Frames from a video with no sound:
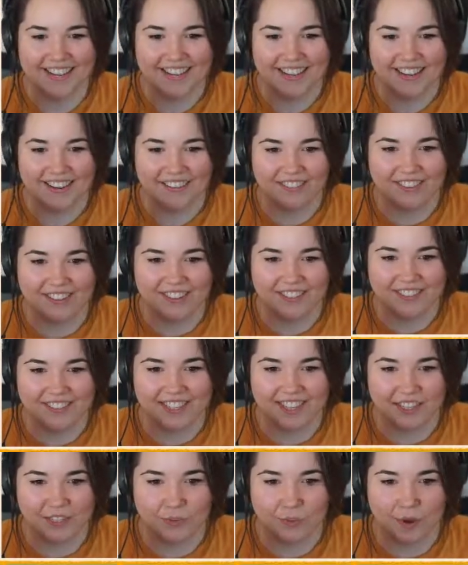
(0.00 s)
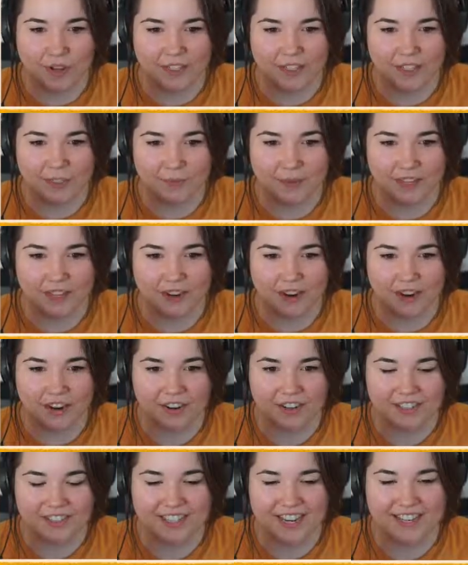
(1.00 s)
Rin says, wants to be an
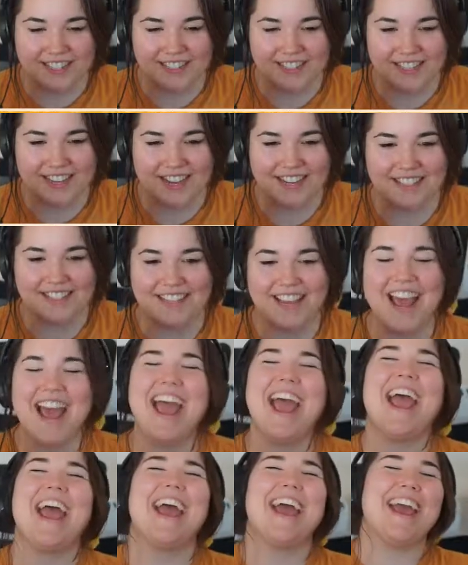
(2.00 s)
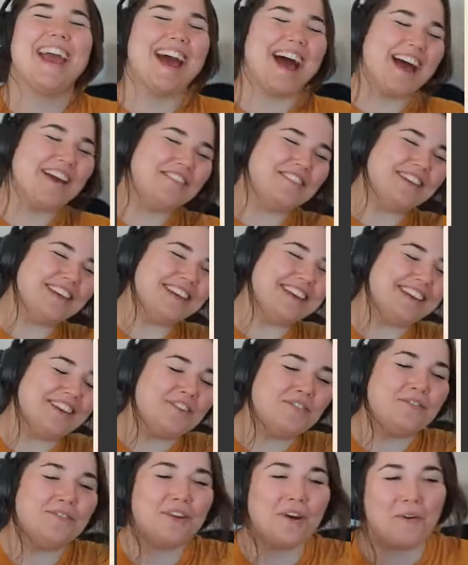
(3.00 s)
artist. I see. Hey, I mean,
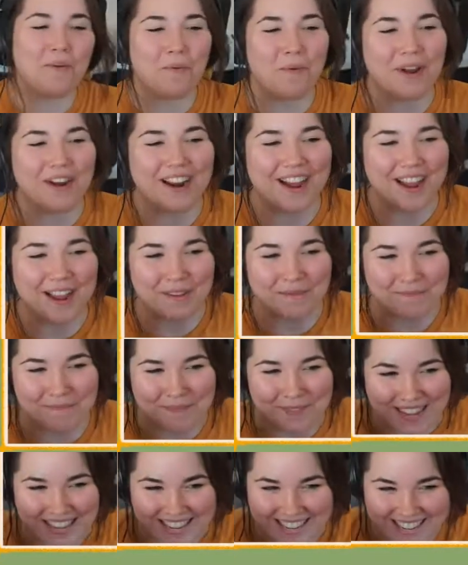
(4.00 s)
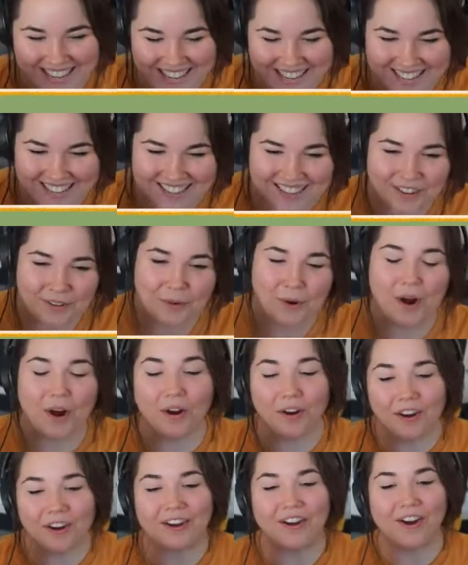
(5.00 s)
you know what I mean. You
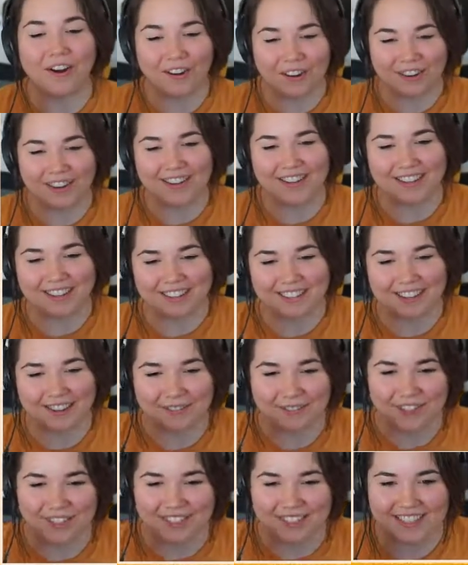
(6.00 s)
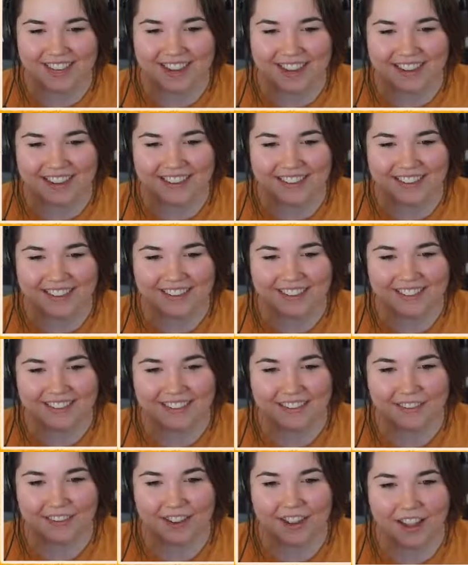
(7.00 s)
are an artist. I'm just saying.
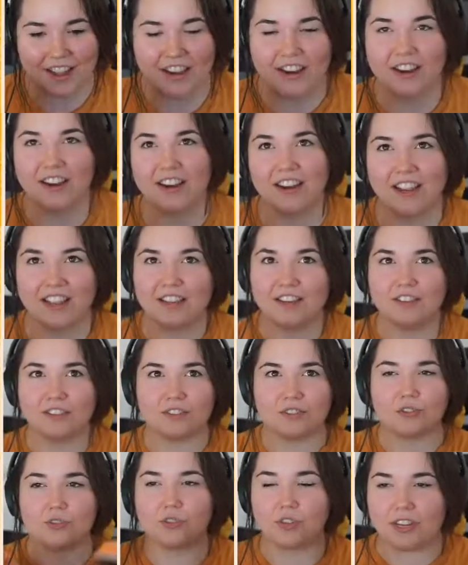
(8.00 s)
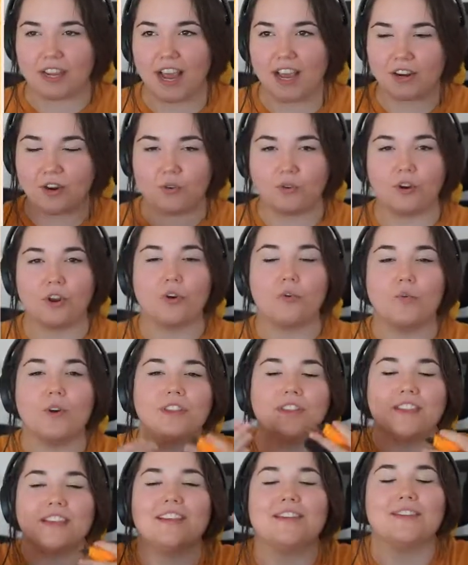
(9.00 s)
In an industry, I don't know
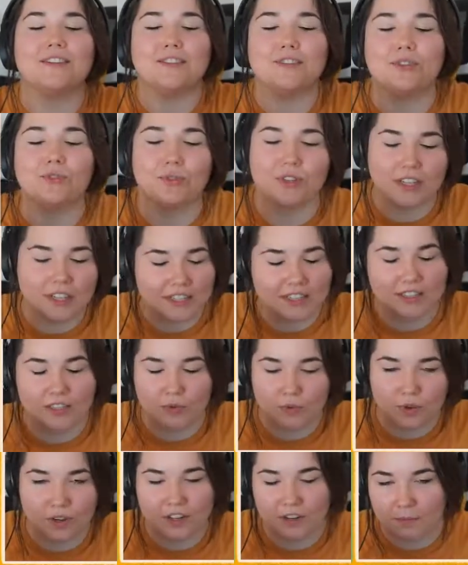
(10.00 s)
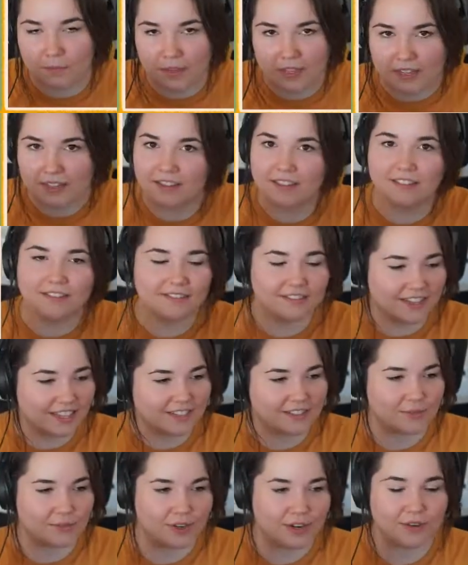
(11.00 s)
what the industry is you want to be in.
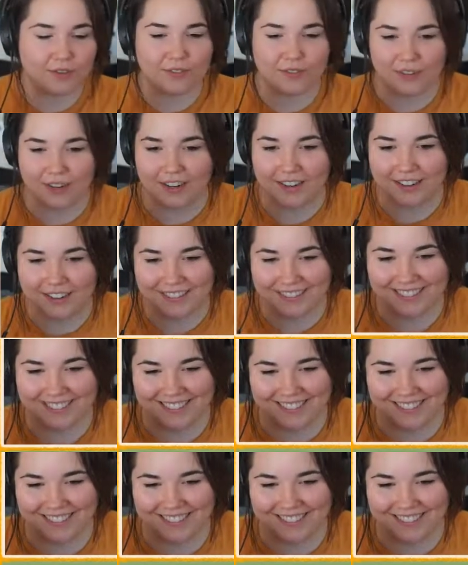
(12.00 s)
That's what I was trying to...